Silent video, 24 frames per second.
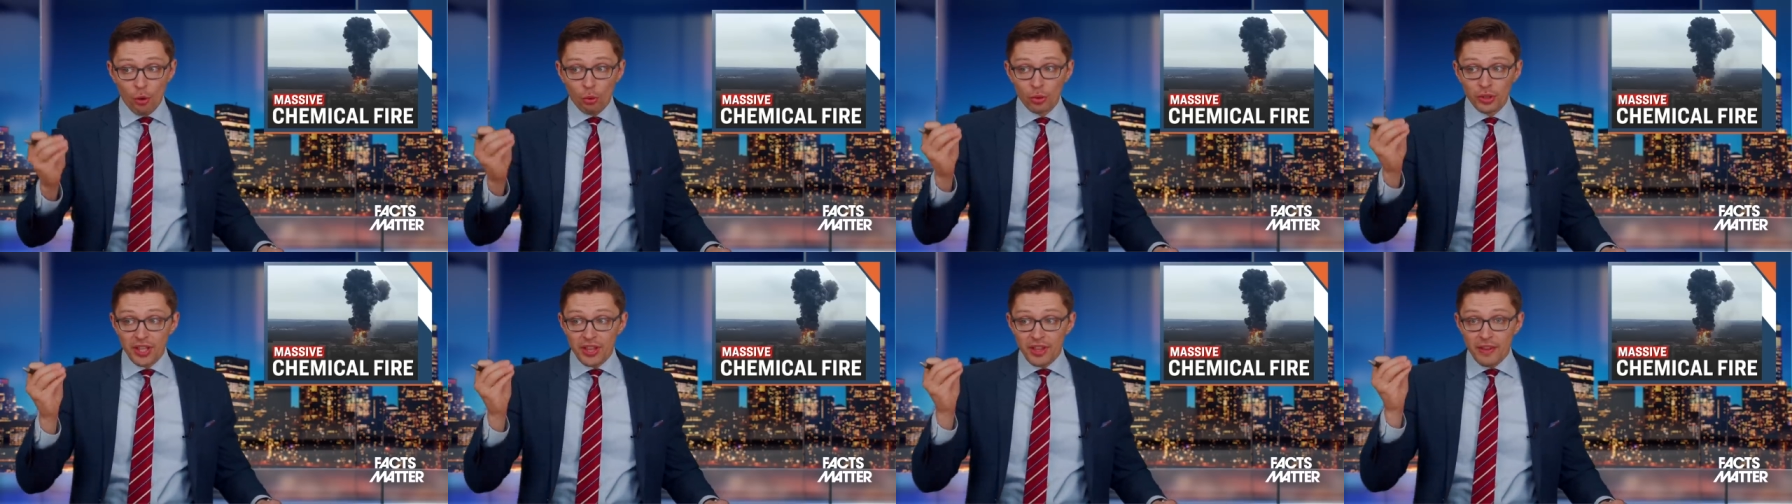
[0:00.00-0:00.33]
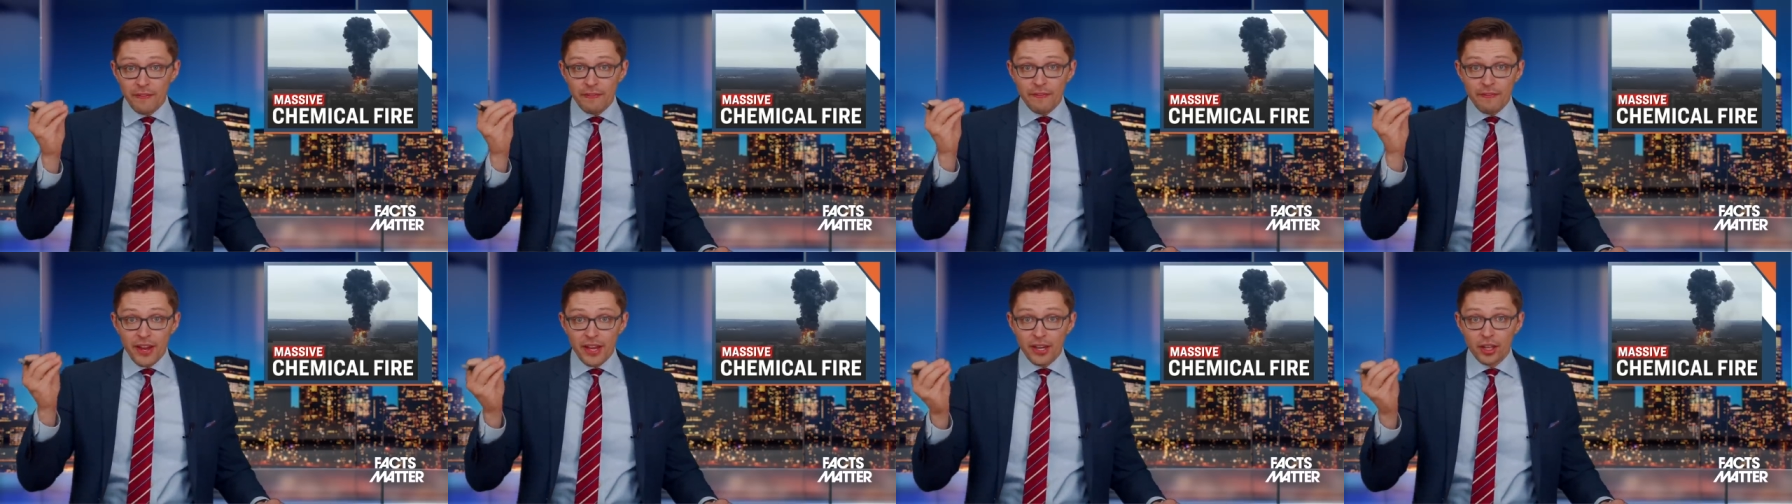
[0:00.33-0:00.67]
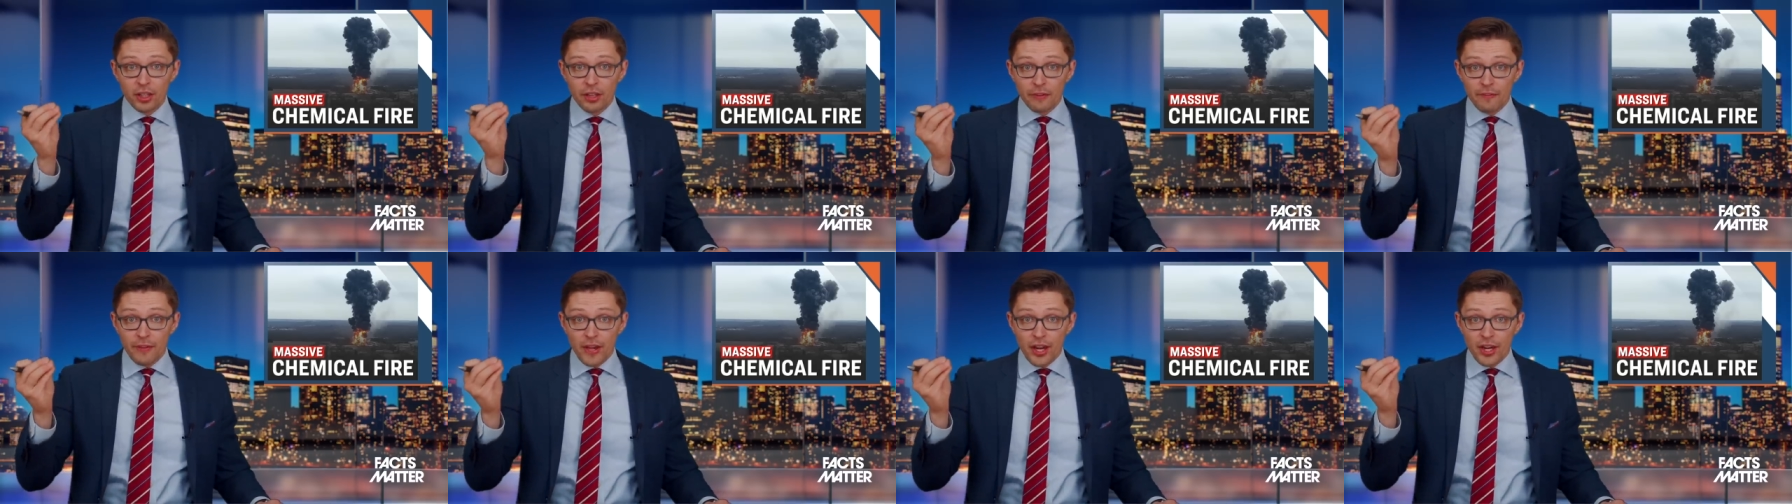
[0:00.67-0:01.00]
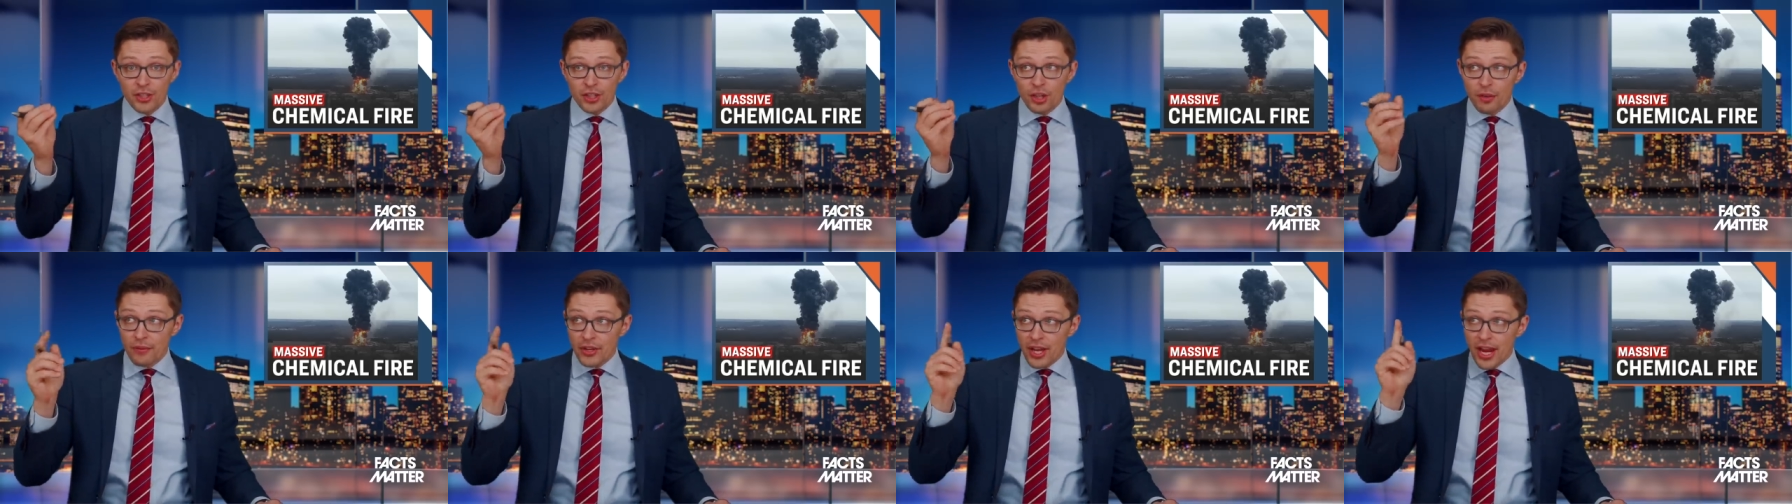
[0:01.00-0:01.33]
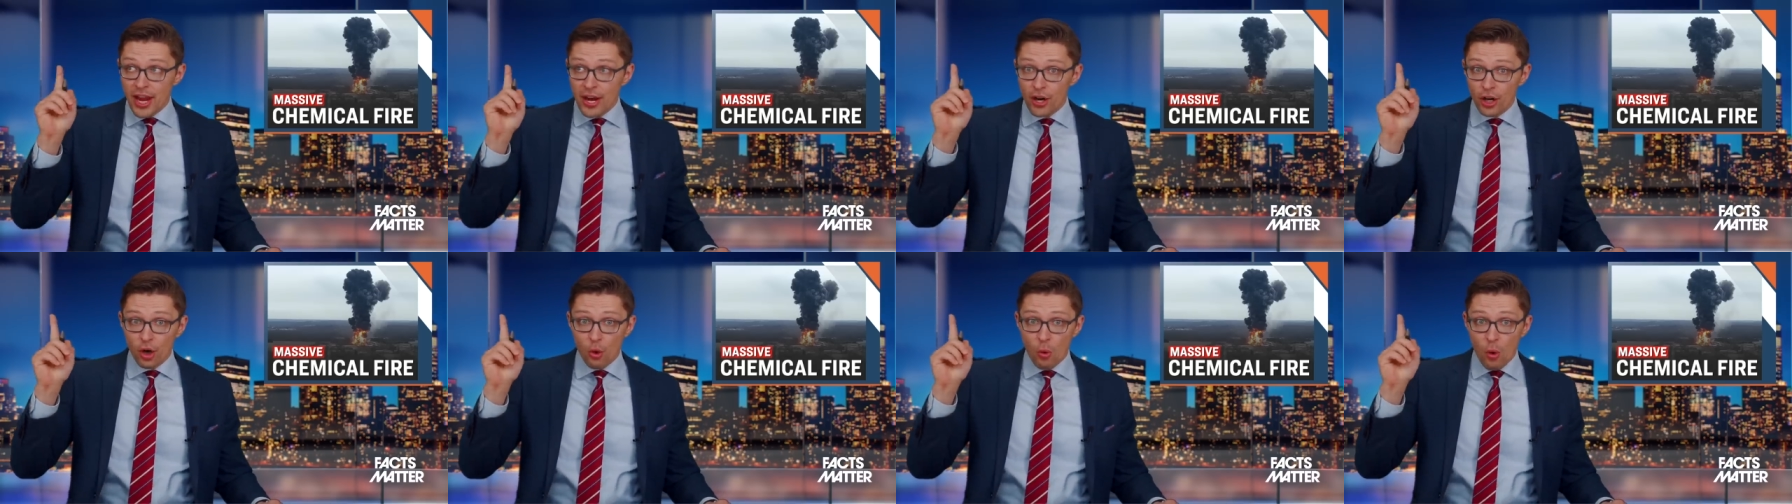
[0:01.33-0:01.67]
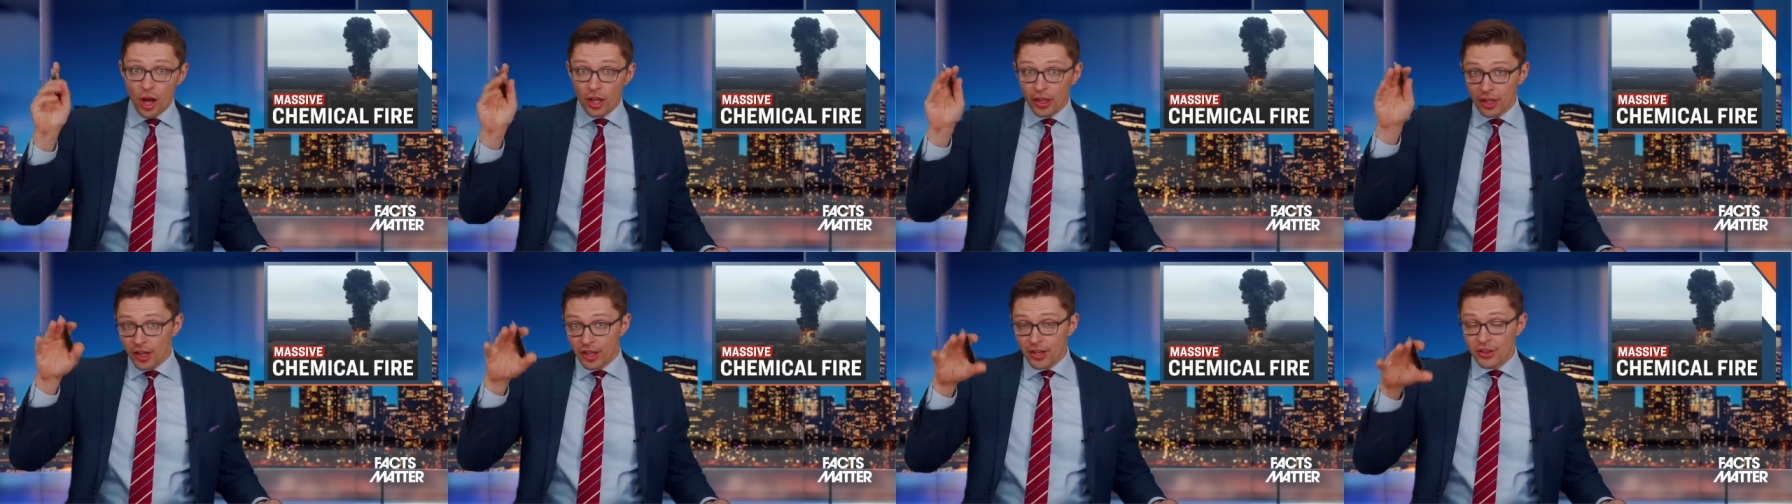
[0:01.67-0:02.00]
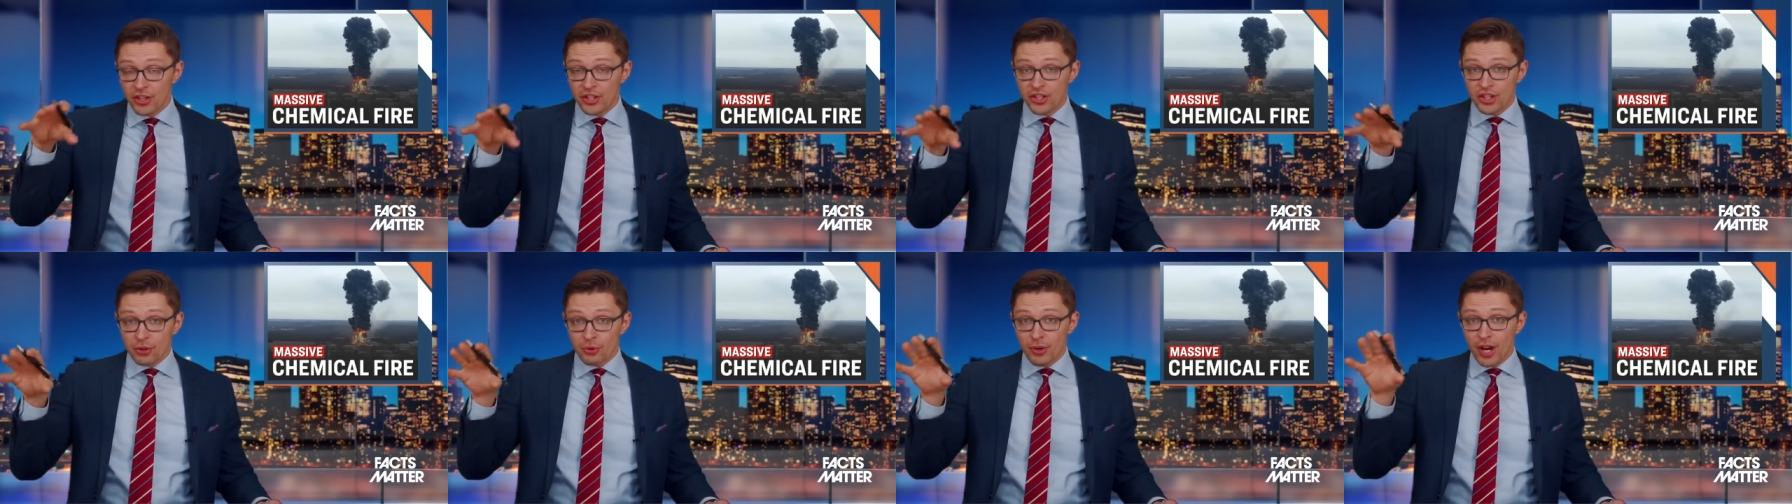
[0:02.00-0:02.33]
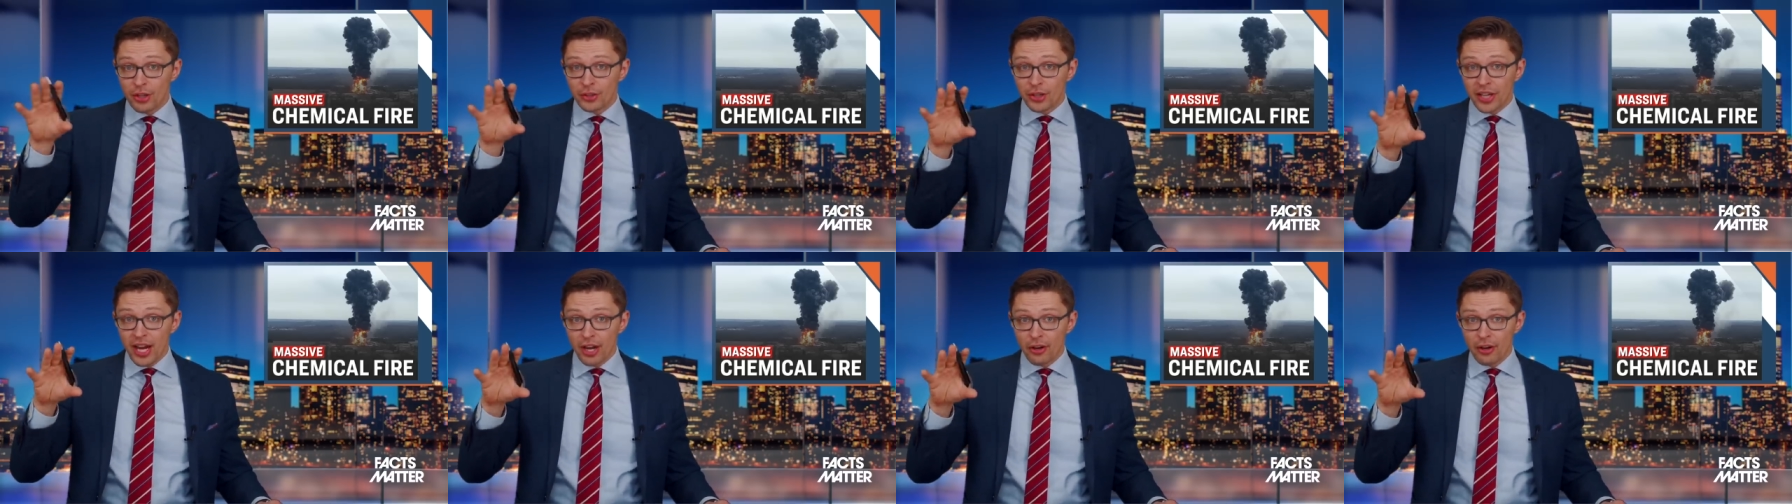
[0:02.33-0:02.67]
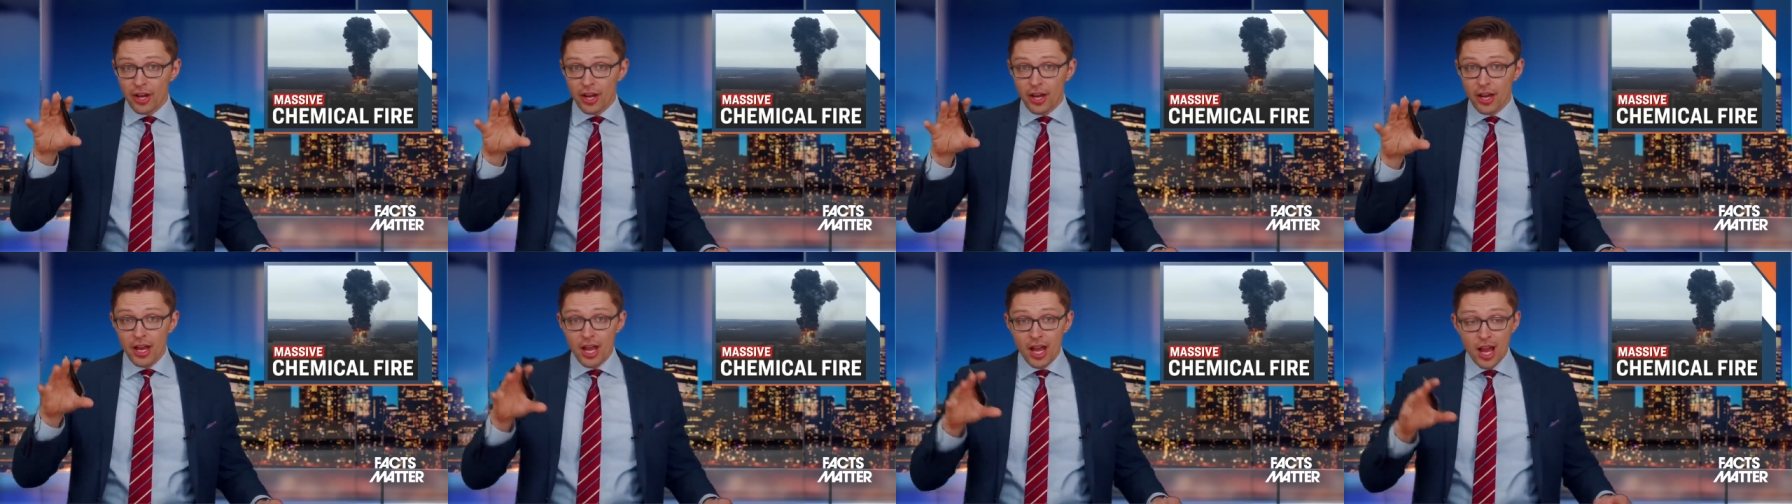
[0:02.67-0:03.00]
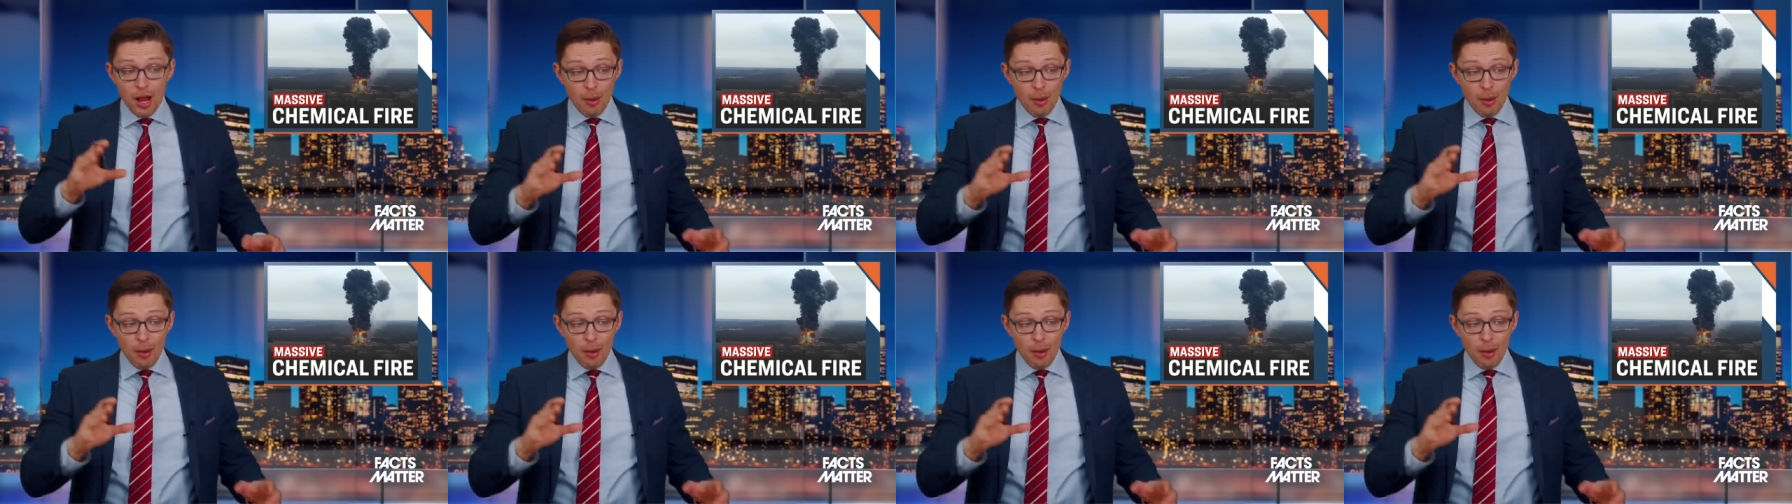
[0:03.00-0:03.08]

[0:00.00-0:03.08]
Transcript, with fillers: only the fatal effects of the air quality in the surrounding area,